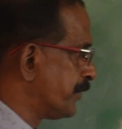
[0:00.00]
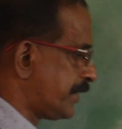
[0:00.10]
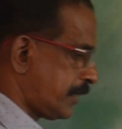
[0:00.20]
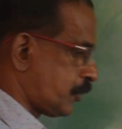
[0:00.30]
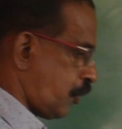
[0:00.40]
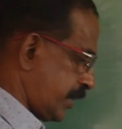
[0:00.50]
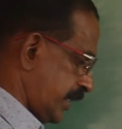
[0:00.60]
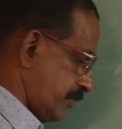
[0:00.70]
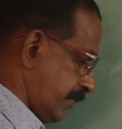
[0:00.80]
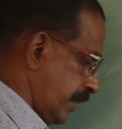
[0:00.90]
that
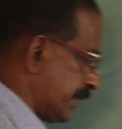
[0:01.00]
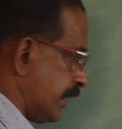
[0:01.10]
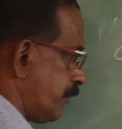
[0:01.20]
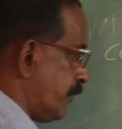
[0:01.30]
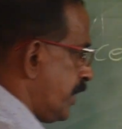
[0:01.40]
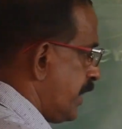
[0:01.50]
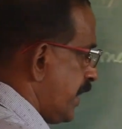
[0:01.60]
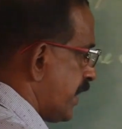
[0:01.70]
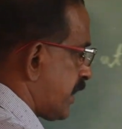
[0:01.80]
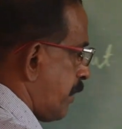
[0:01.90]
concrete will give
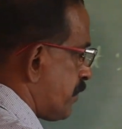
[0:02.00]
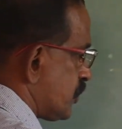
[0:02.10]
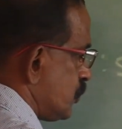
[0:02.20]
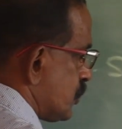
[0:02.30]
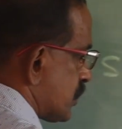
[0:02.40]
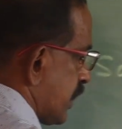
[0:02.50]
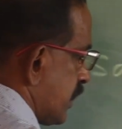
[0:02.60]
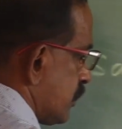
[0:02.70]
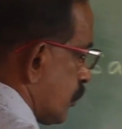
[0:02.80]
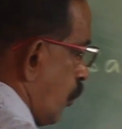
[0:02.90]
a compressive
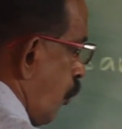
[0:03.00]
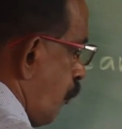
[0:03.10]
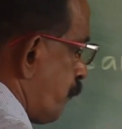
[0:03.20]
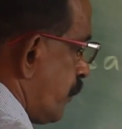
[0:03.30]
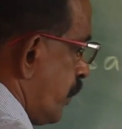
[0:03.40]
strength of